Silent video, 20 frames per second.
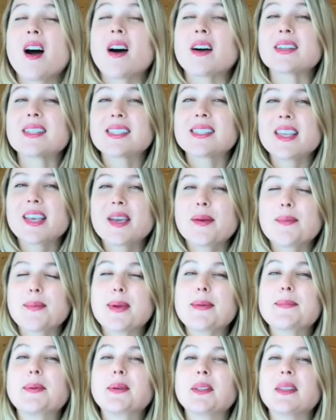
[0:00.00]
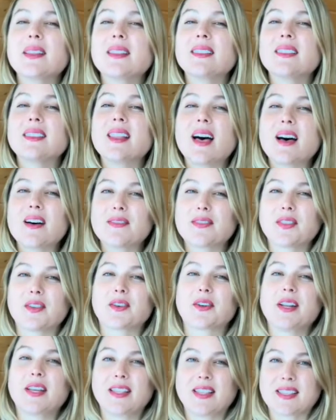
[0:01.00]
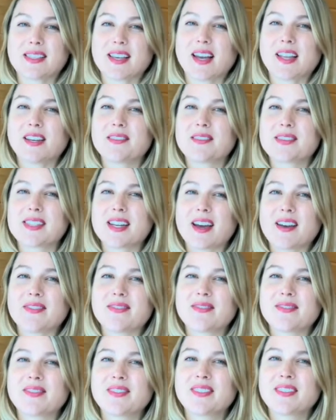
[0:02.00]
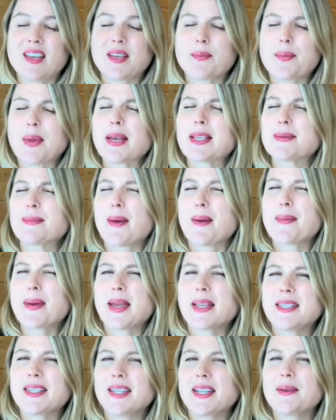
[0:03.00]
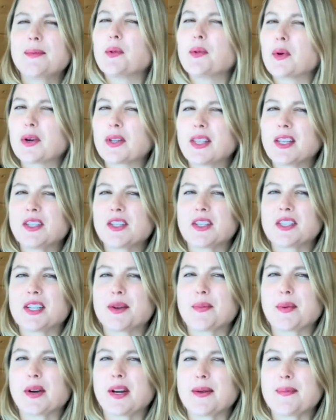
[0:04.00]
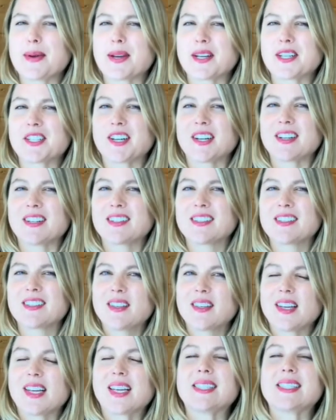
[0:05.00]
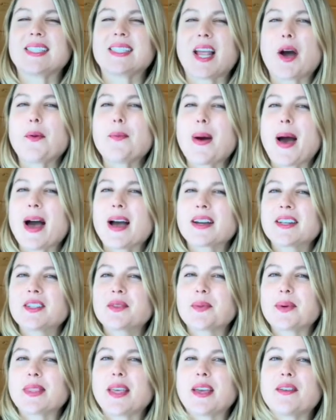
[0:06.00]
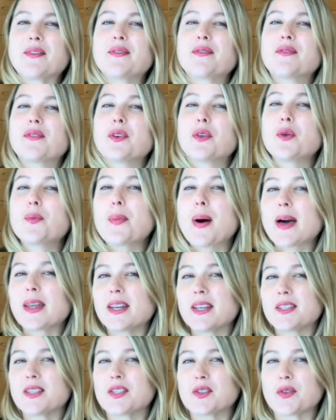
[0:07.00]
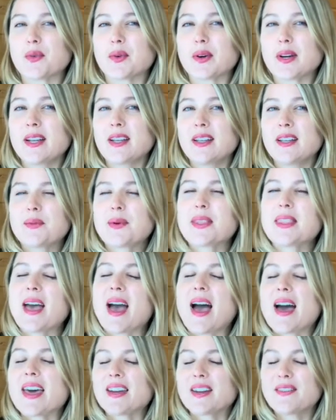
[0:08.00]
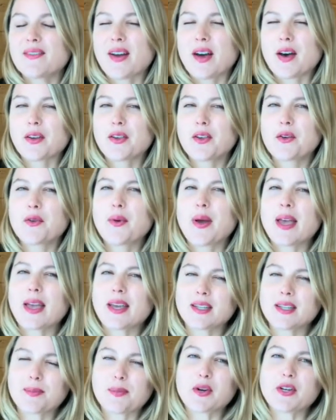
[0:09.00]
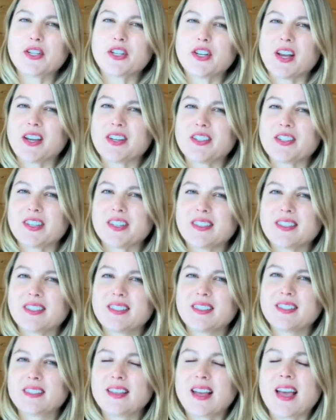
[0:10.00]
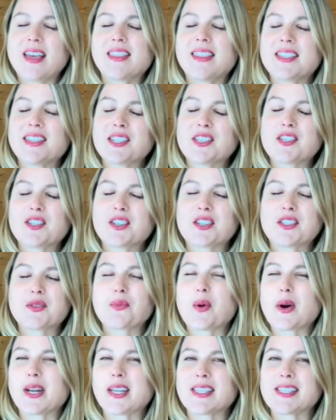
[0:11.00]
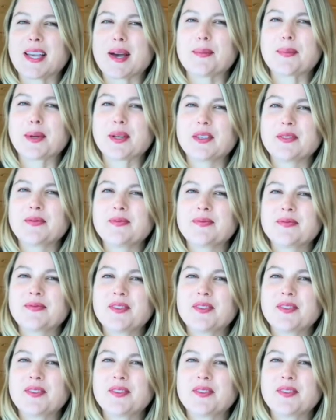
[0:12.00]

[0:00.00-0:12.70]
Honestly, people love learning this kind of stuff. It makes my painting more than just a pretty picture. It's now backed with a full-bodied story with added value and appreciation. And this is just one example.